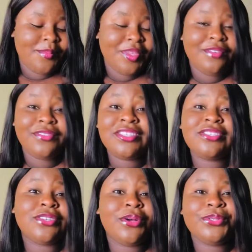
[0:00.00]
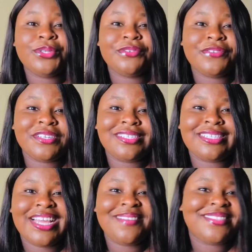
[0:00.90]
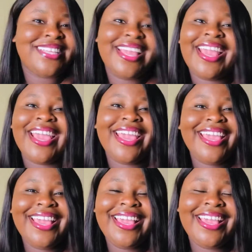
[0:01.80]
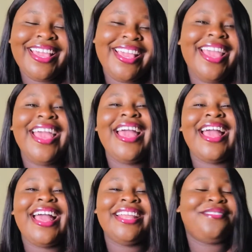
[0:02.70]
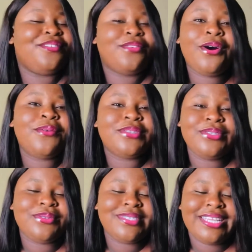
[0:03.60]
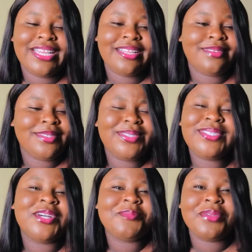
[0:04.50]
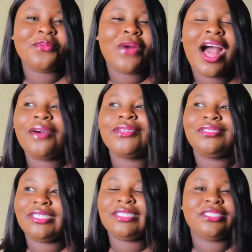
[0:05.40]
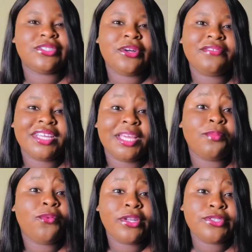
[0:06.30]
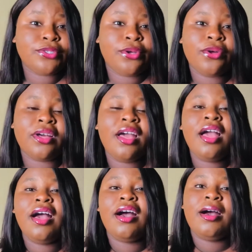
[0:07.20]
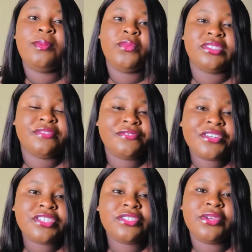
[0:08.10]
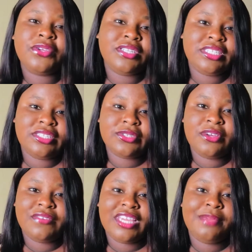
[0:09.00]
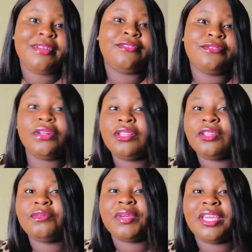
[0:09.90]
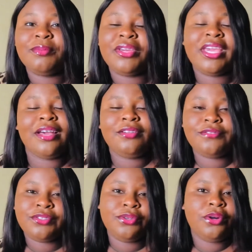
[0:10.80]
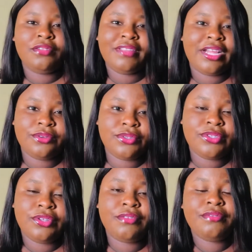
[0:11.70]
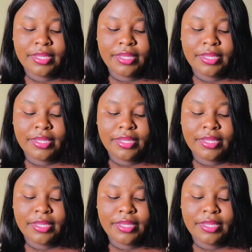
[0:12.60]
If this is also your first time, say hey. And if you've always known Teddy, do tell me how you did discover him, what song was the first song you did discover him and fall in love with him. Okay, I'd love to know all of that good stuff.